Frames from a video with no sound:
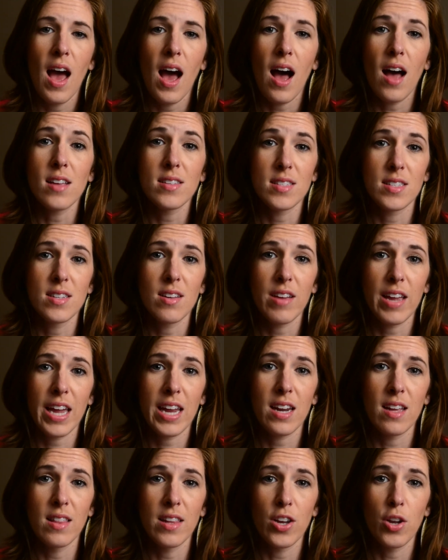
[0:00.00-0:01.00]
I'll still
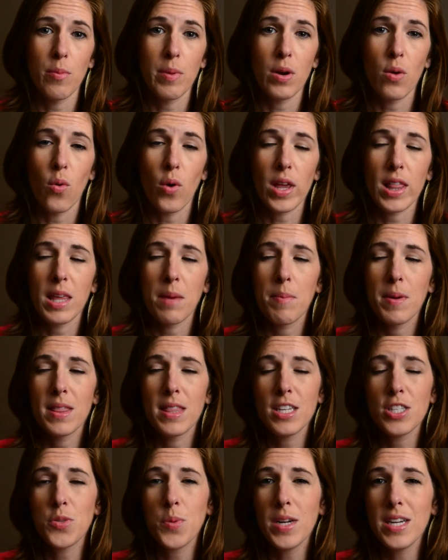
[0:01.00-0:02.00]
get a little bit oily, but
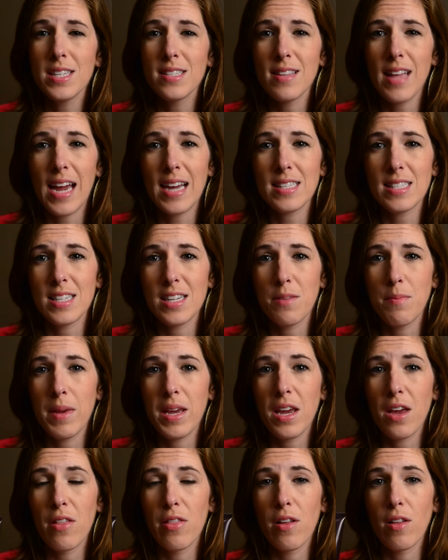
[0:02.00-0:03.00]
this one has lasted
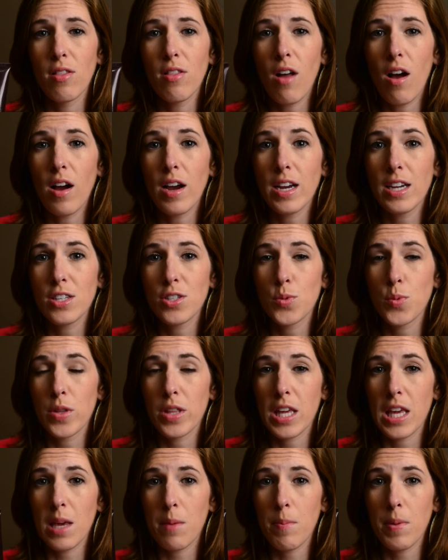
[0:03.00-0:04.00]
me the longest
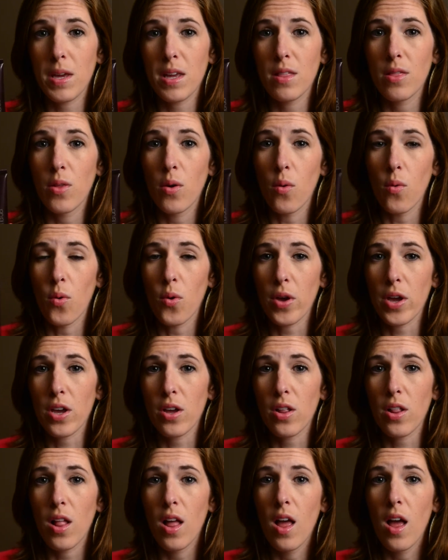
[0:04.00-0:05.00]
with keeping the
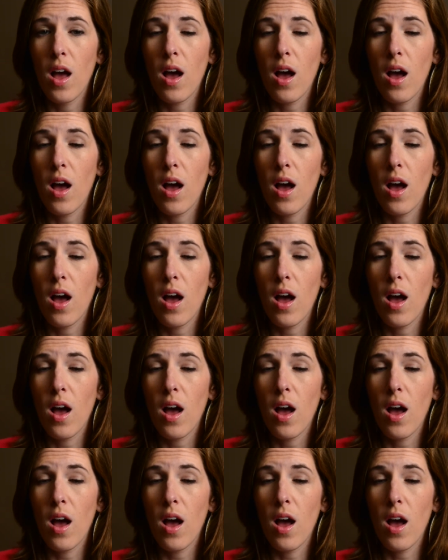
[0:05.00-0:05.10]
oil